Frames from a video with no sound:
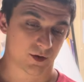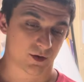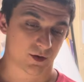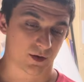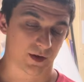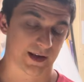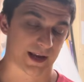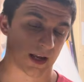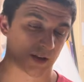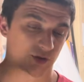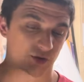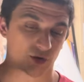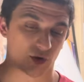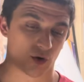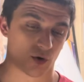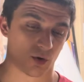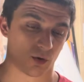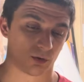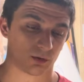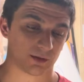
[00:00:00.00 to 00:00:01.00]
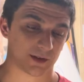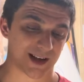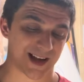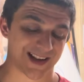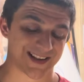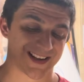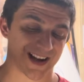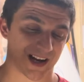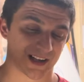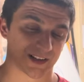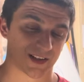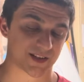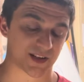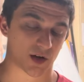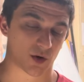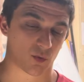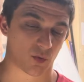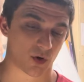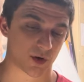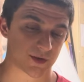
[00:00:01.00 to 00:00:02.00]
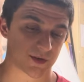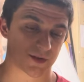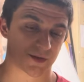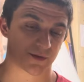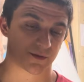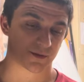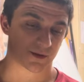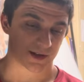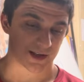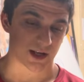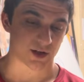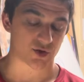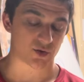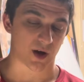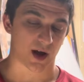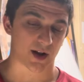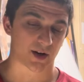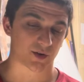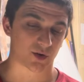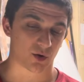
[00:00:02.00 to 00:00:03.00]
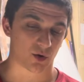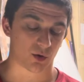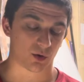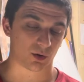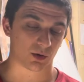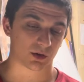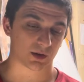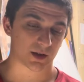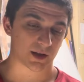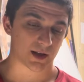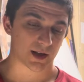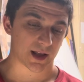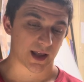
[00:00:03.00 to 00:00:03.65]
you get to the hole, adductors and quads get you out of the hole.